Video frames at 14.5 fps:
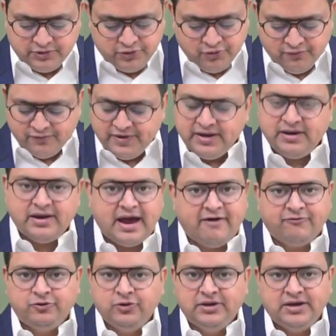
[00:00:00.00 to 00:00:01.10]
you will
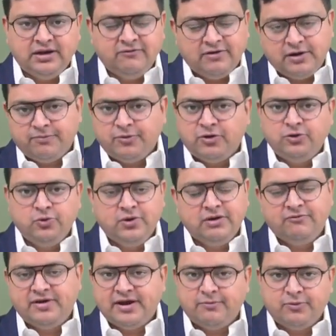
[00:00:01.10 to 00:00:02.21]
have to learn 1 upon 2
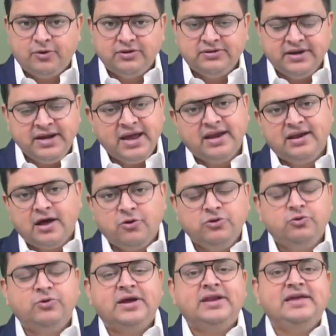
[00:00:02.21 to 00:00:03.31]
and 1 upon 3. And now
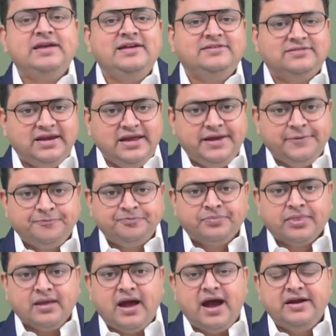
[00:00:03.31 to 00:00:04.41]
you can easily
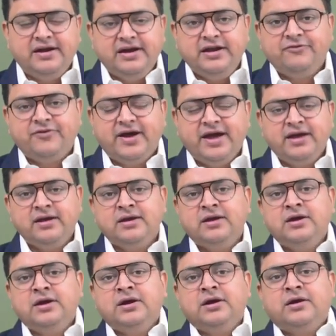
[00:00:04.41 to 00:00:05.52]
identify
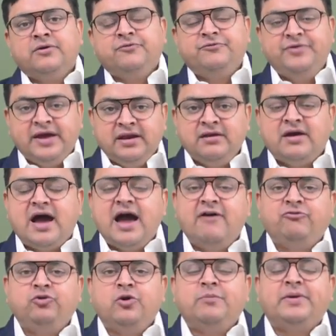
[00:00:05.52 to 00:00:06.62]
when I
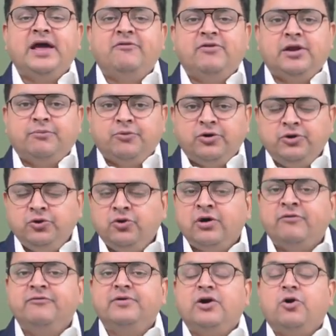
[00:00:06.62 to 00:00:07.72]
have to apply 1 upon 2
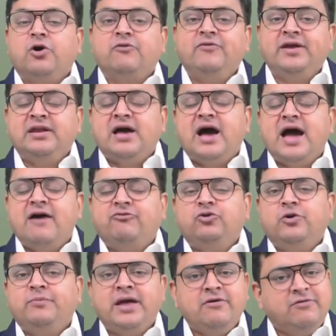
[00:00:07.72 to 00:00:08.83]
or when I have to
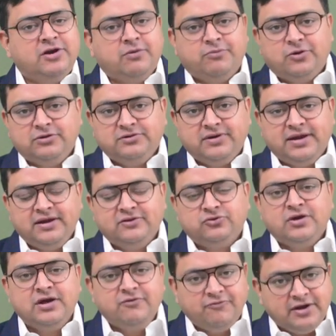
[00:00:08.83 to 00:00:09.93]
apply 1 upon 3.
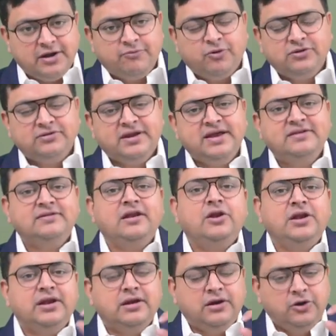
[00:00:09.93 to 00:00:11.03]
So 1 upon 3 is a
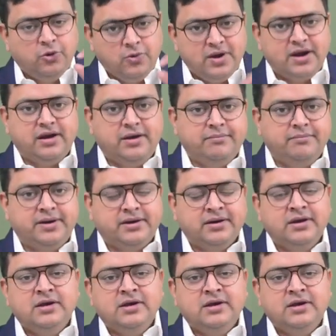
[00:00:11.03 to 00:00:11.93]
lower number.